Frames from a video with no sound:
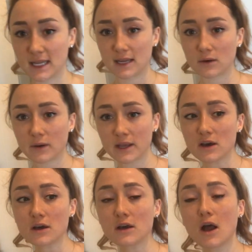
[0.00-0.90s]
E
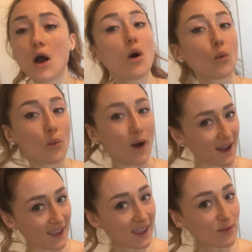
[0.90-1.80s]
oil.
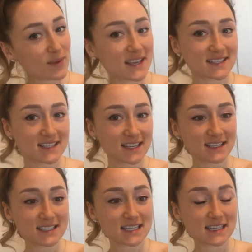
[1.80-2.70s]
Why? Because
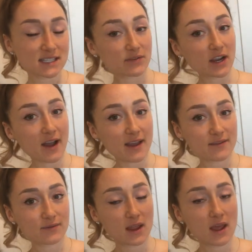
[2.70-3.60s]
it is very high in,